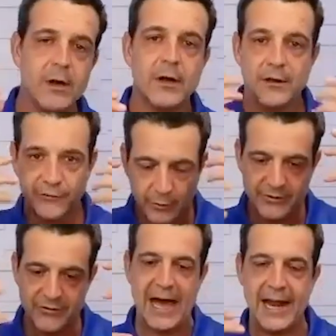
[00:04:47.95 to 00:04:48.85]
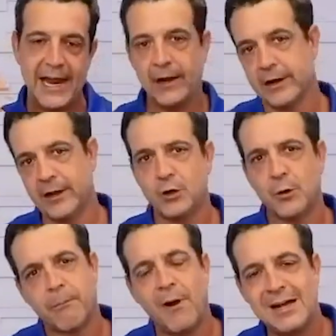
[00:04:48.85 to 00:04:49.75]
So it's that analytical
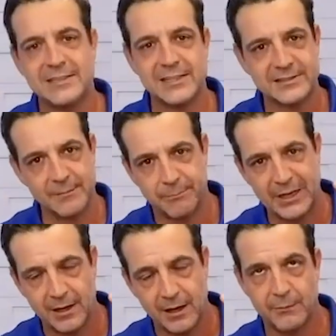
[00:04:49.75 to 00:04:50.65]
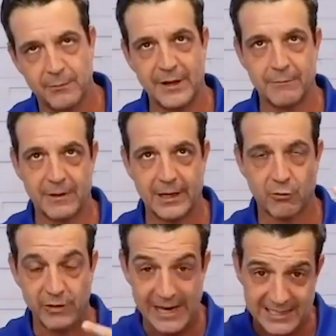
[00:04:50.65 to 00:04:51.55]
process that becomes that that
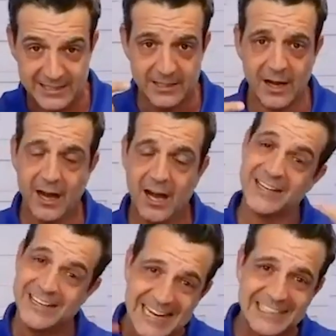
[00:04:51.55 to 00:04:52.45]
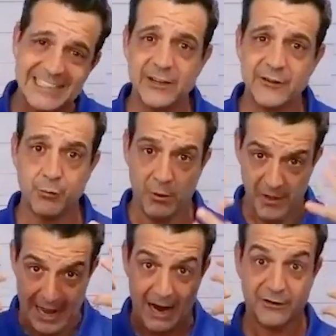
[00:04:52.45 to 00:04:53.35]
creates a connectedness
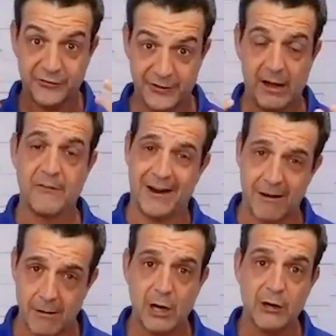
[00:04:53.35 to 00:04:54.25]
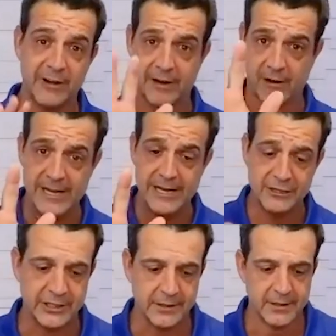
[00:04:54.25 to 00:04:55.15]
with ourselves, our emotion, and our
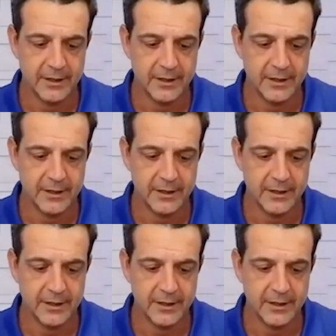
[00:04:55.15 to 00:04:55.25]
energy.